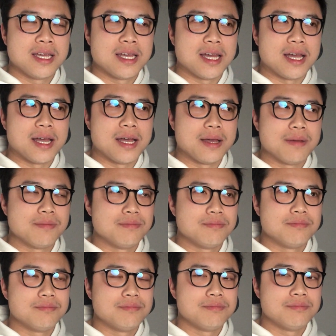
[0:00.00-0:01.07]

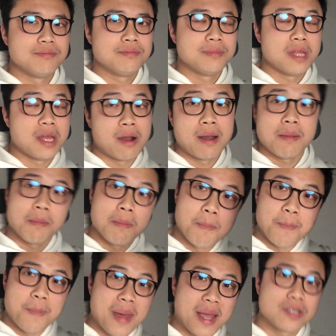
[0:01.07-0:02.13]
Alright,
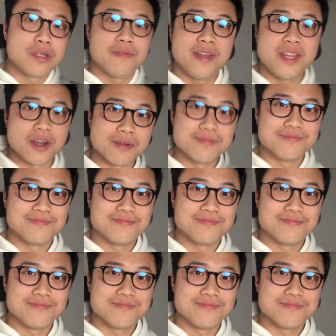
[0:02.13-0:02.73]
back to the video.